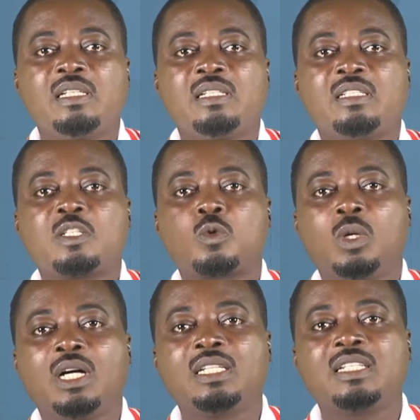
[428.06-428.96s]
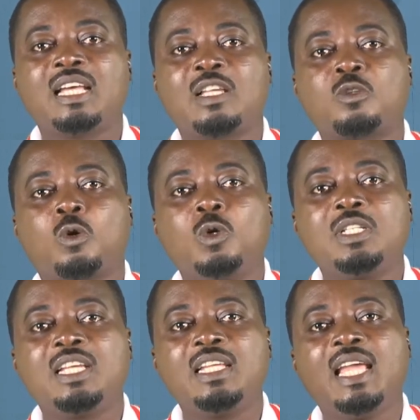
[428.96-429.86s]
this world does not
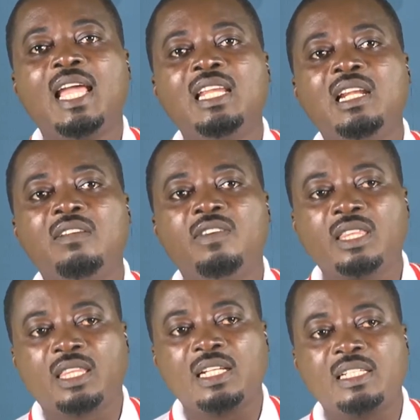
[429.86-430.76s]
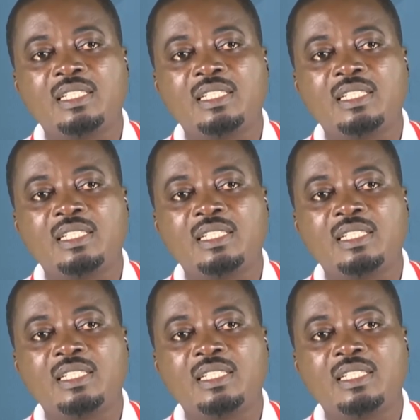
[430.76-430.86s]
contain any living thing.